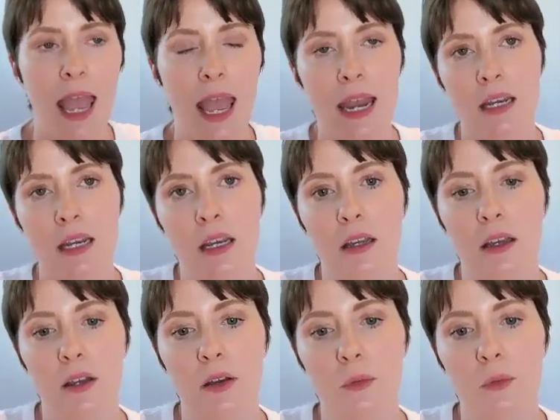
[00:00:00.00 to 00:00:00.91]
and
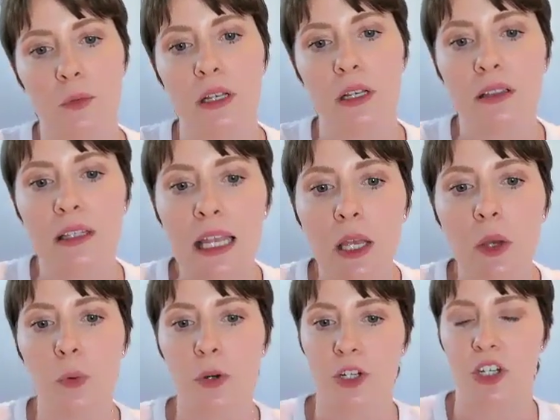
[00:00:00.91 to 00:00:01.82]

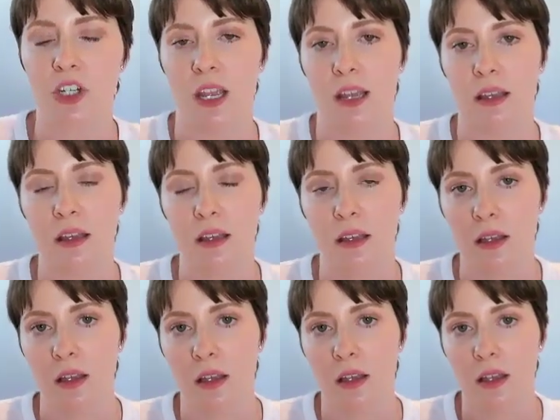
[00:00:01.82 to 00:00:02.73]
relinquishing,
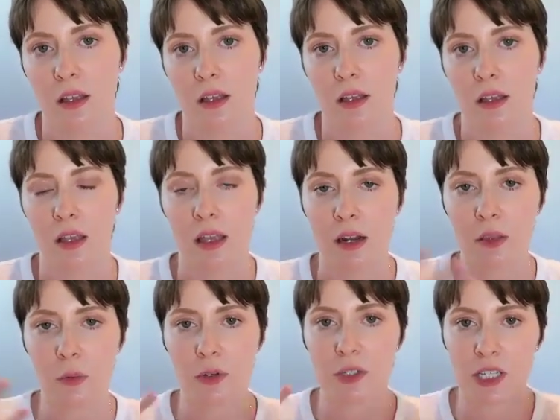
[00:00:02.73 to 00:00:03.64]
in
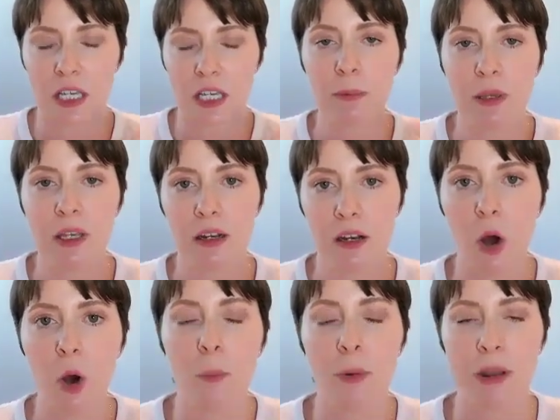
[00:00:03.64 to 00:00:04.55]
other words, keeping an
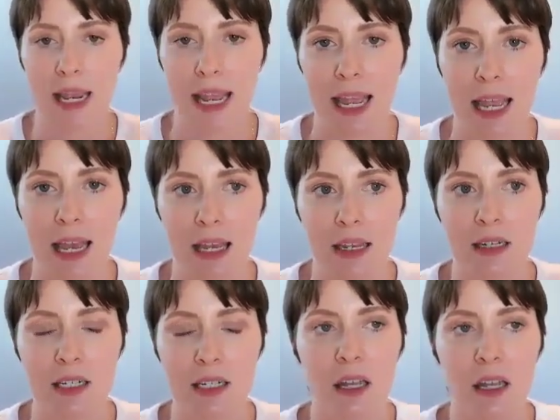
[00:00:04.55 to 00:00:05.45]
open
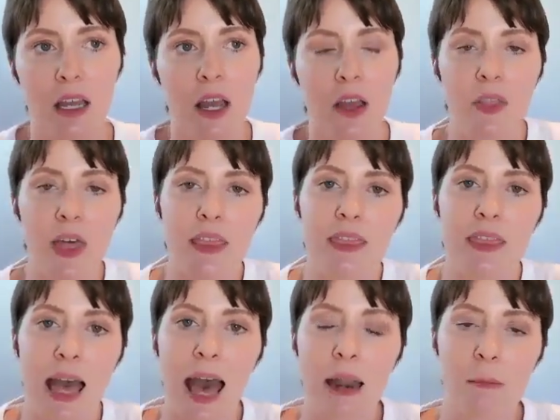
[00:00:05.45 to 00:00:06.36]
hand,
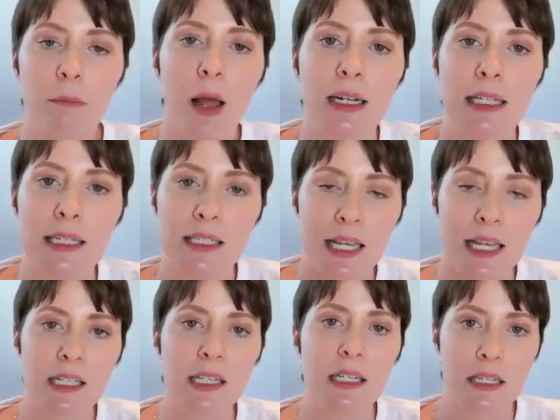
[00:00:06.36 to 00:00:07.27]
that that money
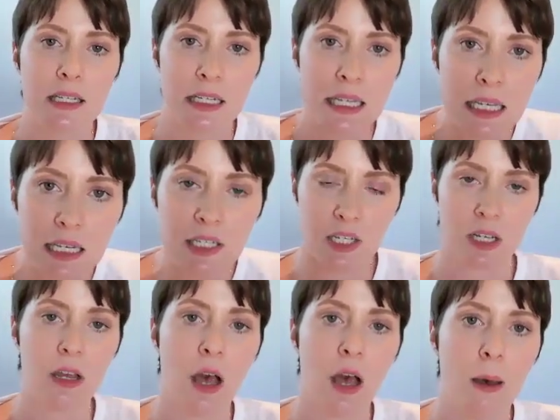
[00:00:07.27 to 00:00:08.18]
doesn't need to
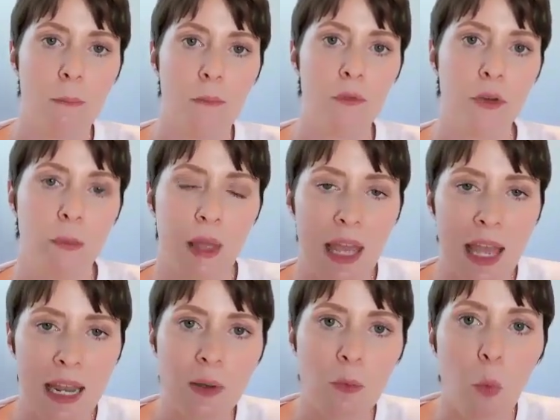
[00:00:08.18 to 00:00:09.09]
come from
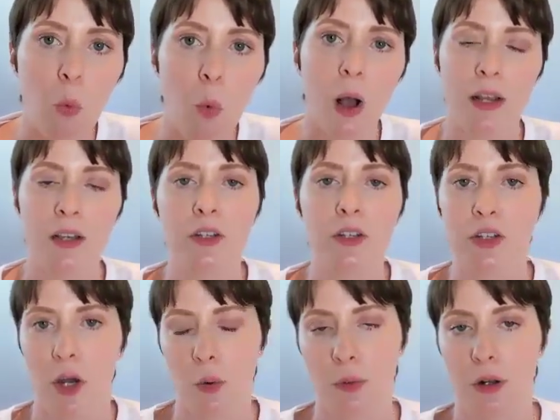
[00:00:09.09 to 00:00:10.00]
any one
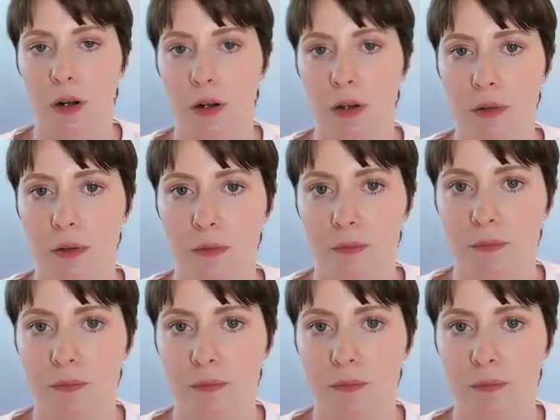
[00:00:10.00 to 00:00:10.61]
donor.